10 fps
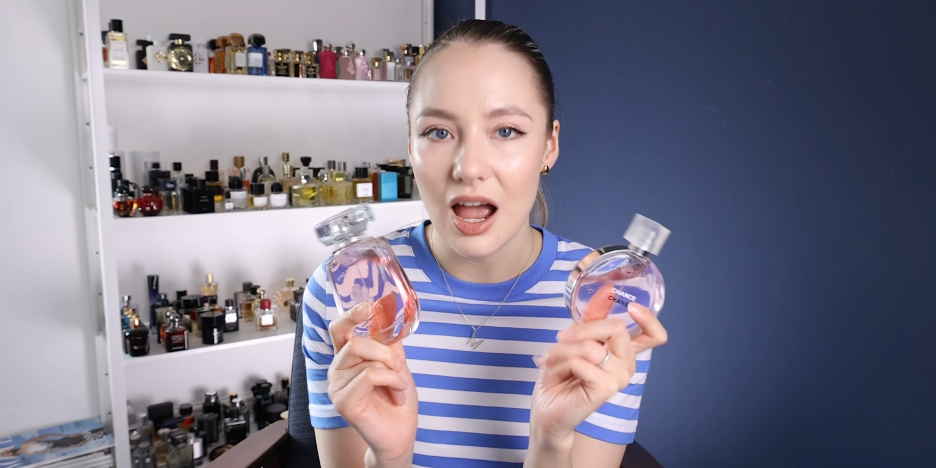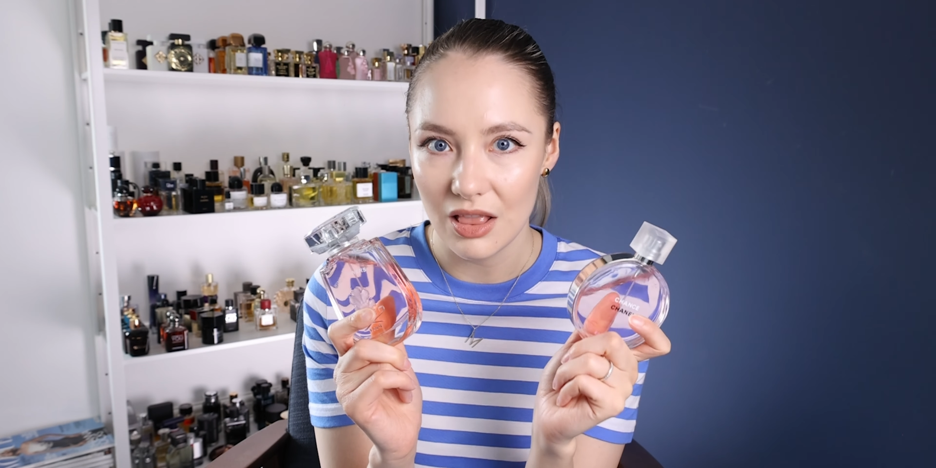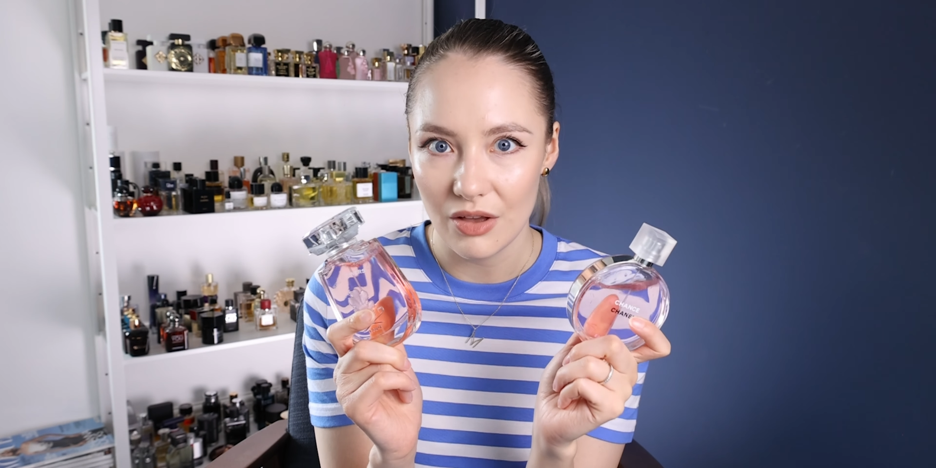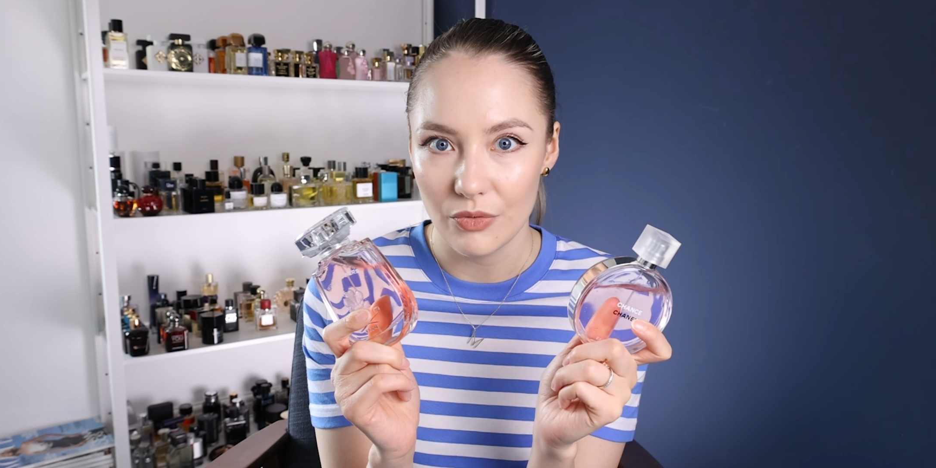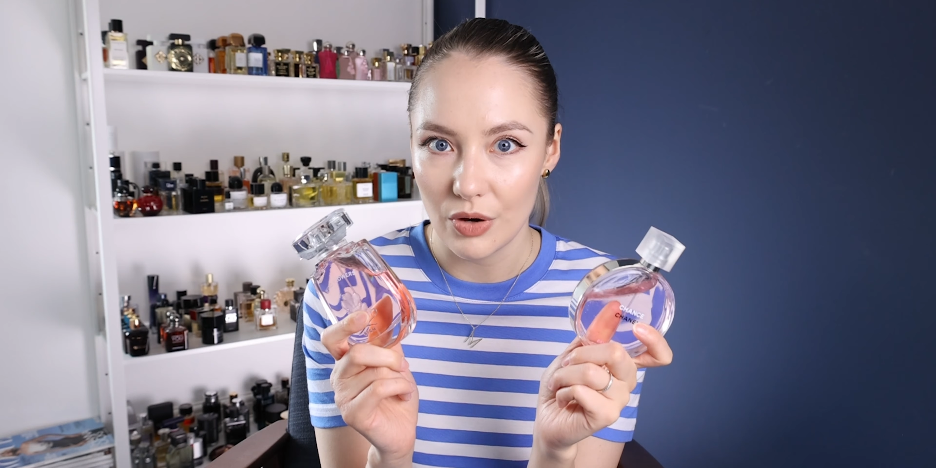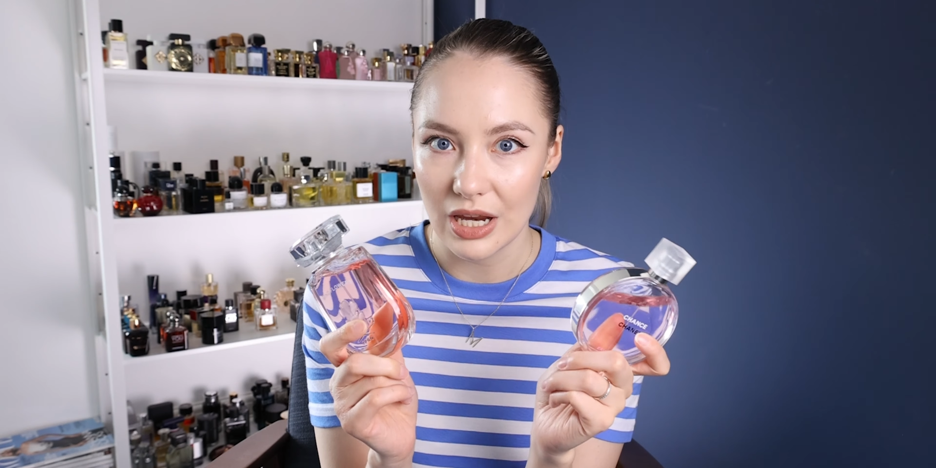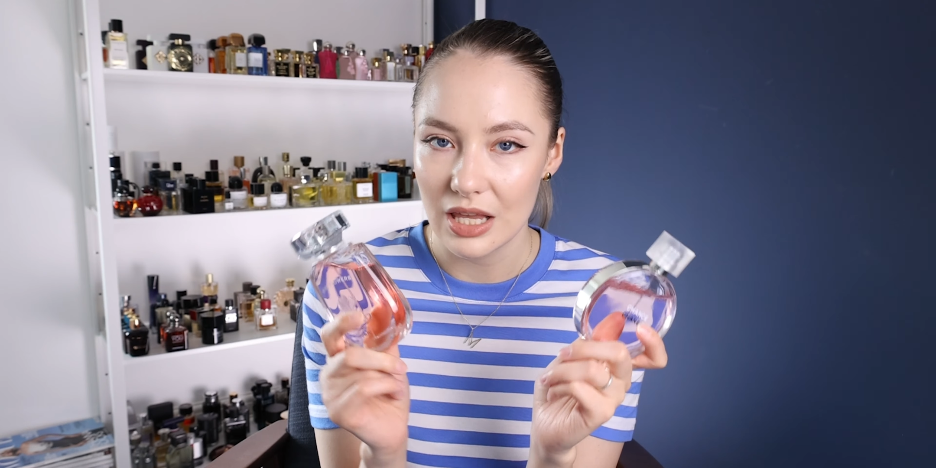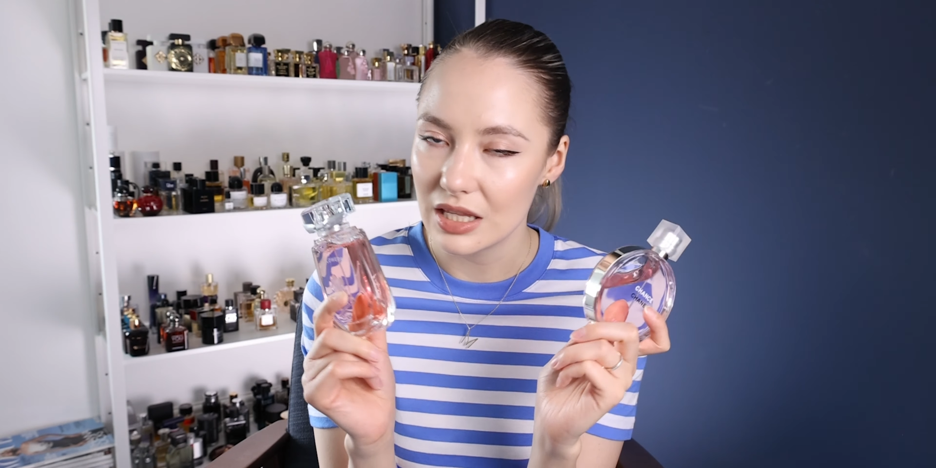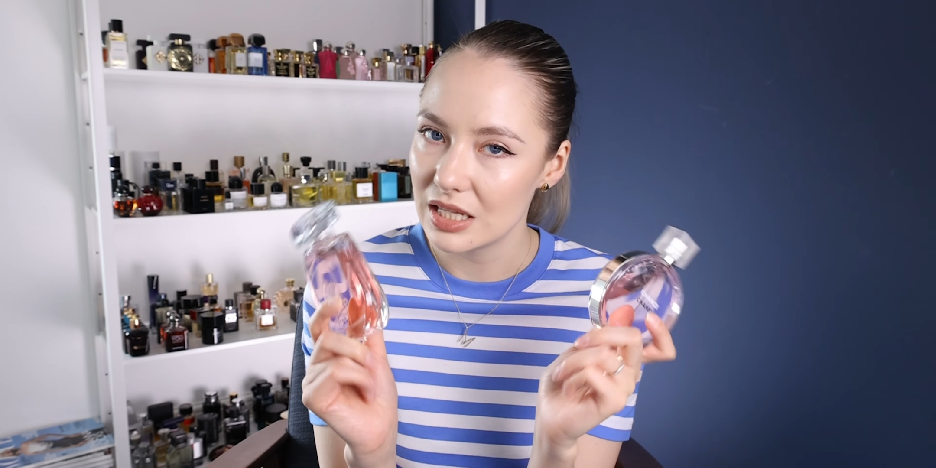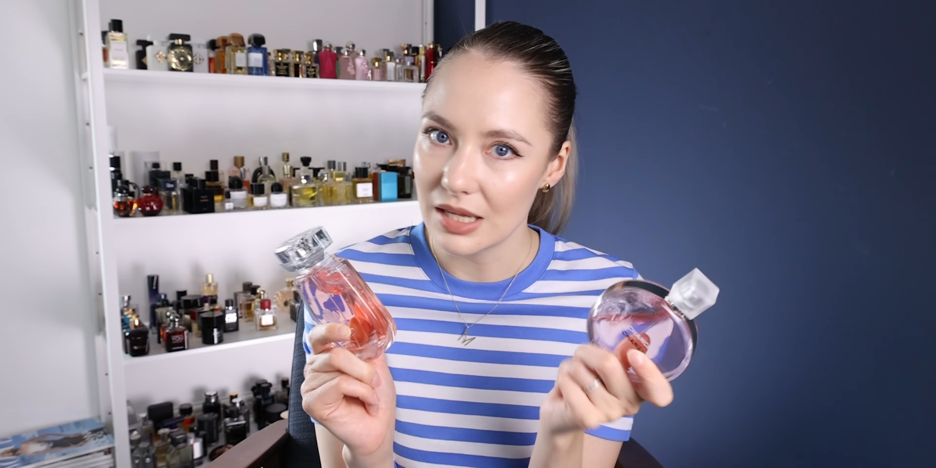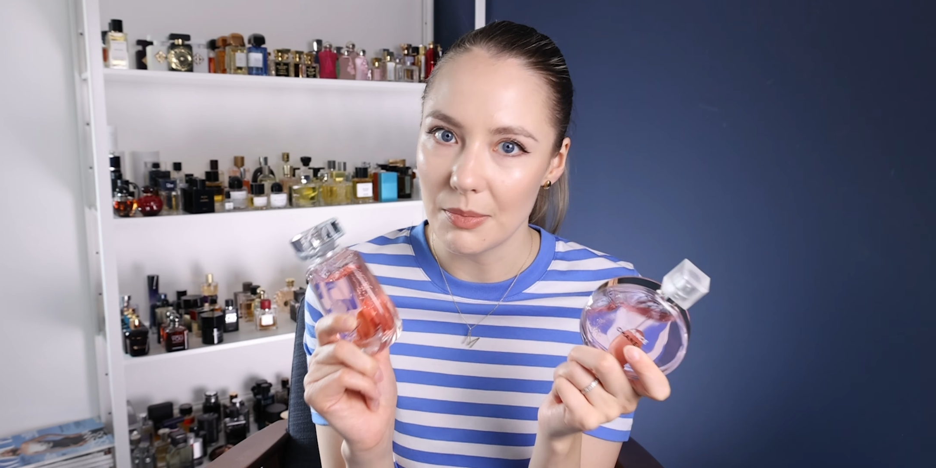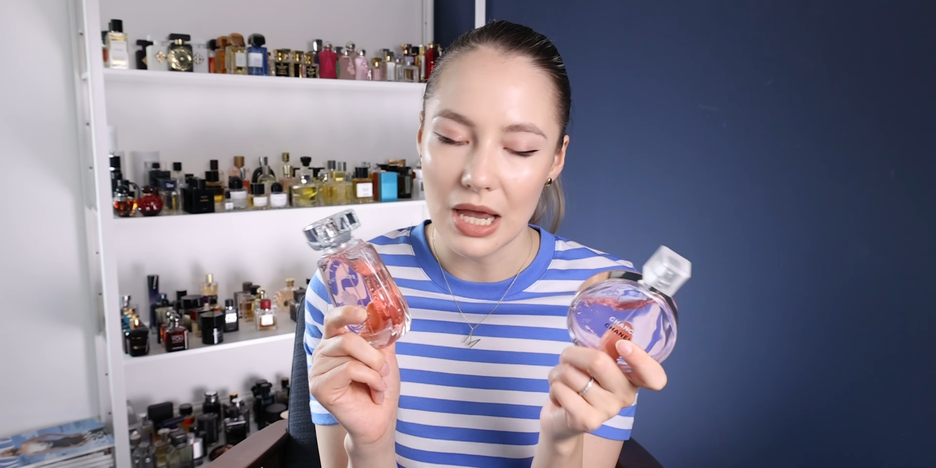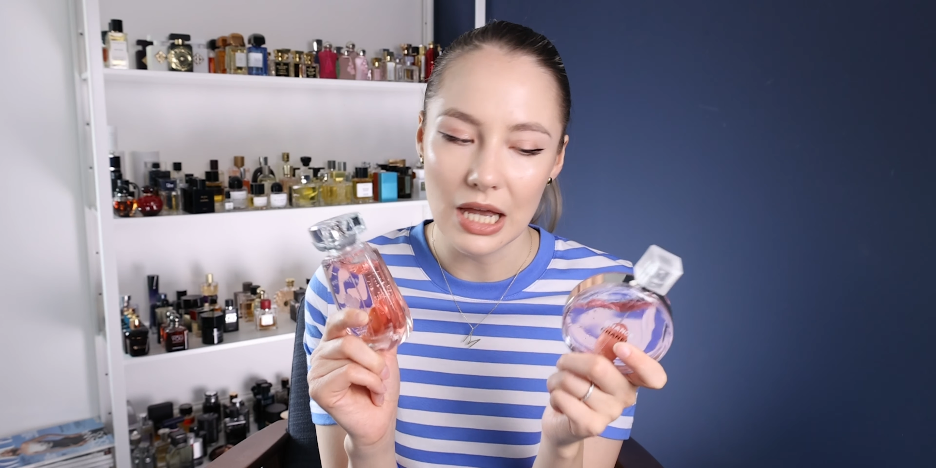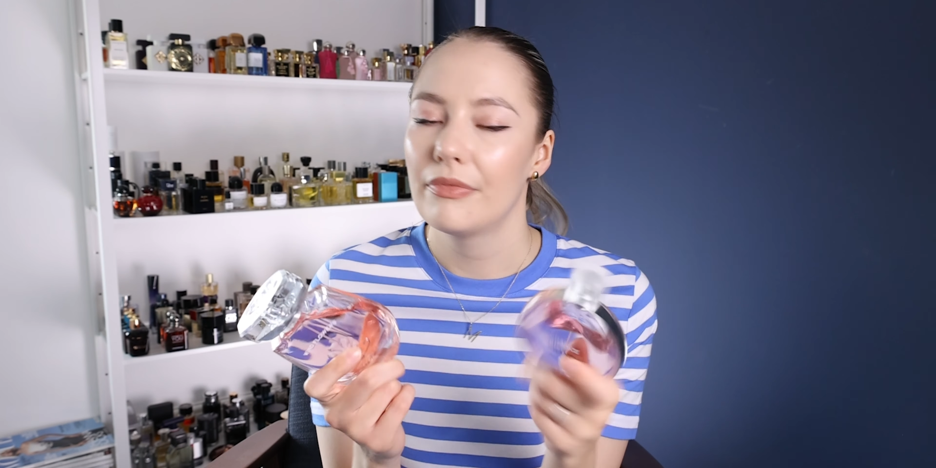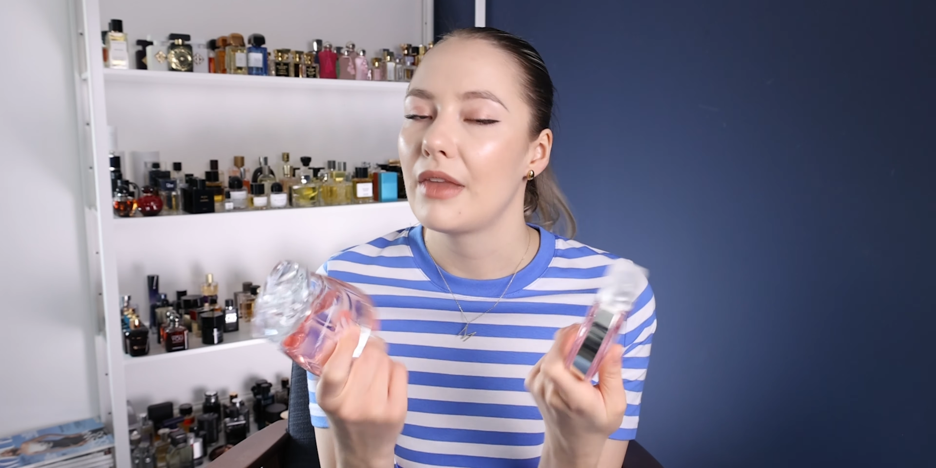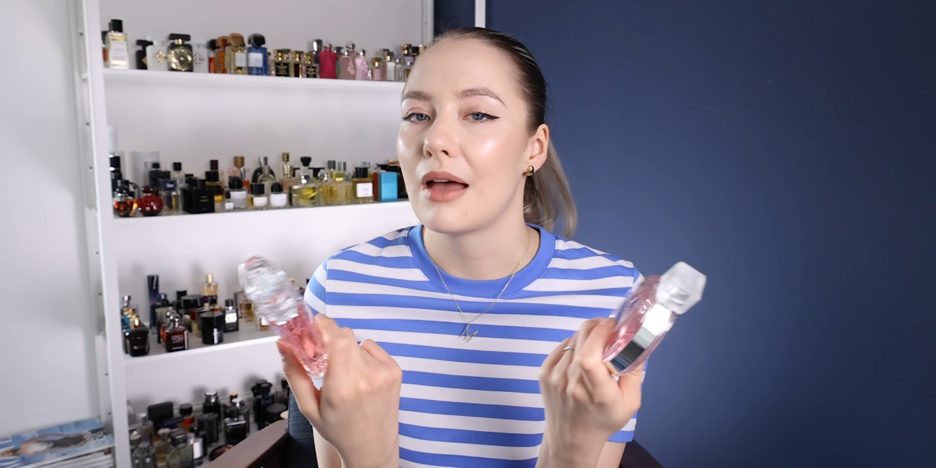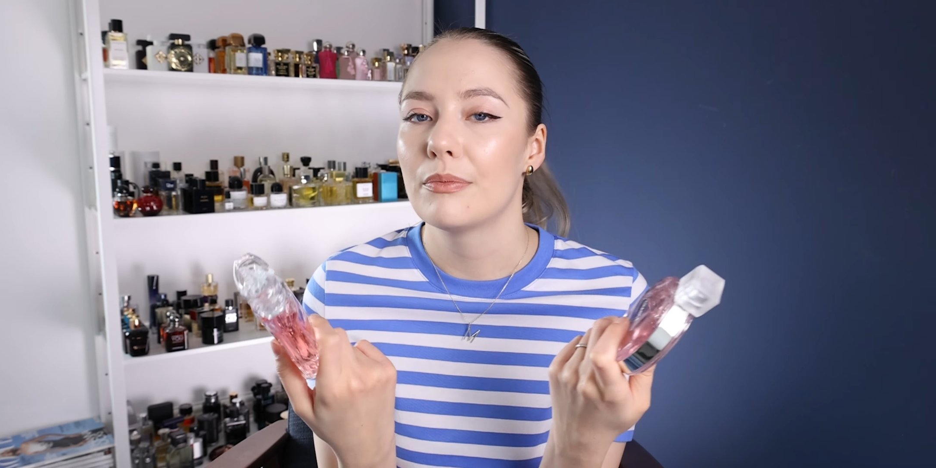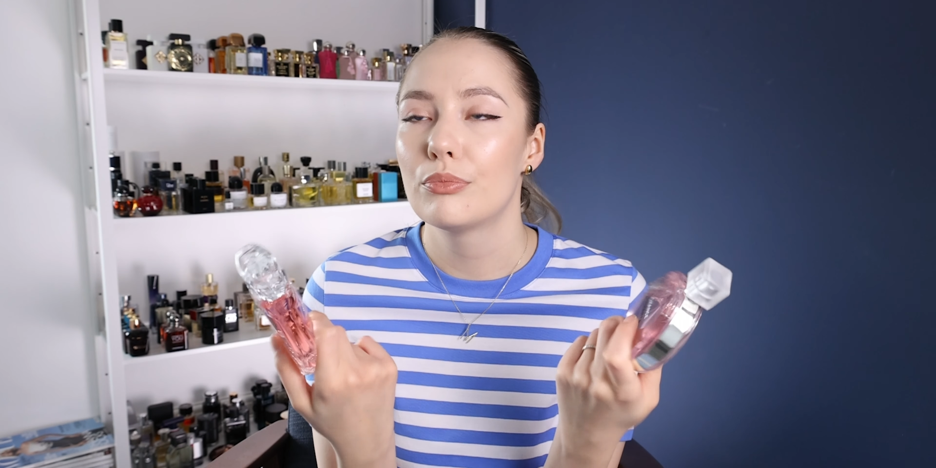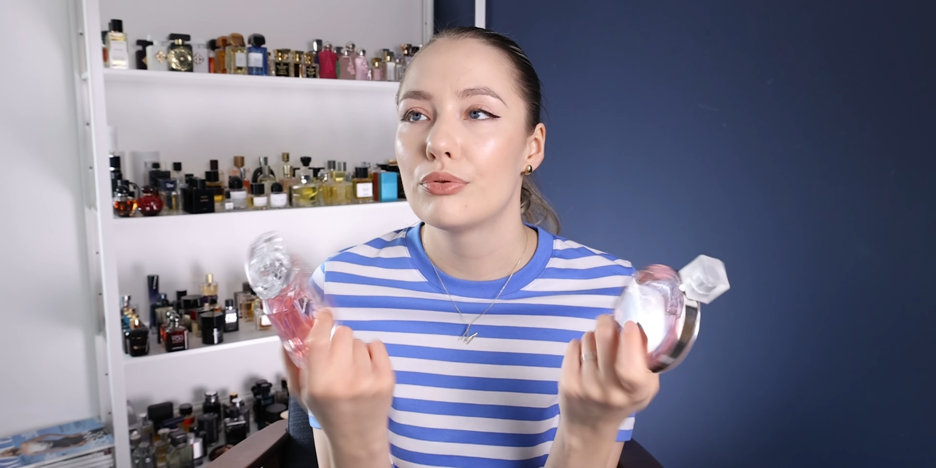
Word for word: i love wearing in the summer yeah